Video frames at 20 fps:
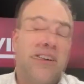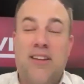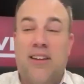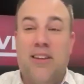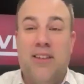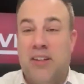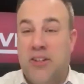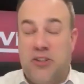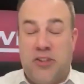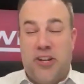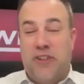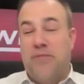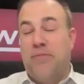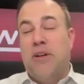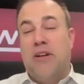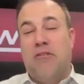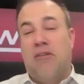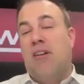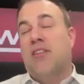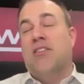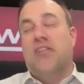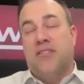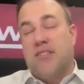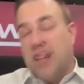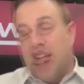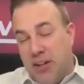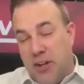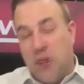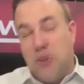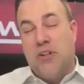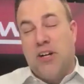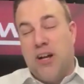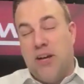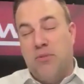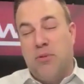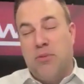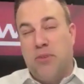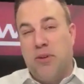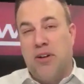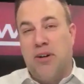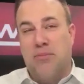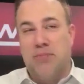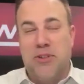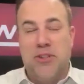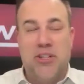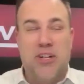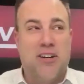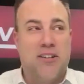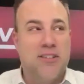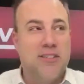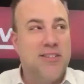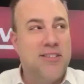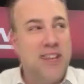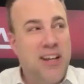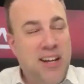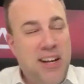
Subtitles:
The chief meteorologist had no time to put up his shutters.